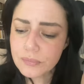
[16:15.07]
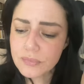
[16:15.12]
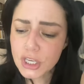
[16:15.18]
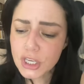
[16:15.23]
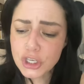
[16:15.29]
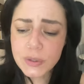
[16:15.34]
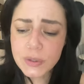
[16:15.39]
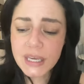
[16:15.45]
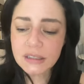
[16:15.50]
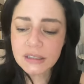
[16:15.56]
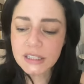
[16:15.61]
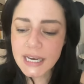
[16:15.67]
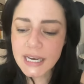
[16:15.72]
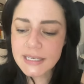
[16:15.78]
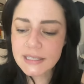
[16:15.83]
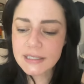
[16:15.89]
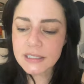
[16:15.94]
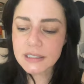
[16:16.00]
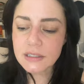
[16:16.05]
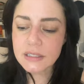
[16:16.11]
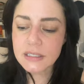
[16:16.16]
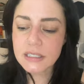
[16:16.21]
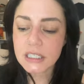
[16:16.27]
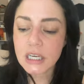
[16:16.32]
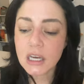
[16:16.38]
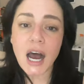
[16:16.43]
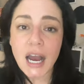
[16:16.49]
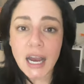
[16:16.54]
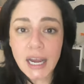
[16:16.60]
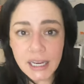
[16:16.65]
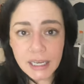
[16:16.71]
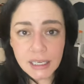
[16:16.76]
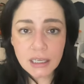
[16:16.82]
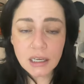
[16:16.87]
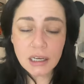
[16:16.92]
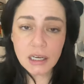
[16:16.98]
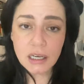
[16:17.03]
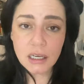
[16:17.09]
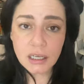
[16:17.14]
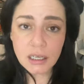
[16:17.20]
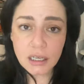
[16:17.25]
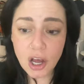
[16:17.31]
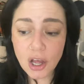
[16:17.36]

you can get licensed. I uh,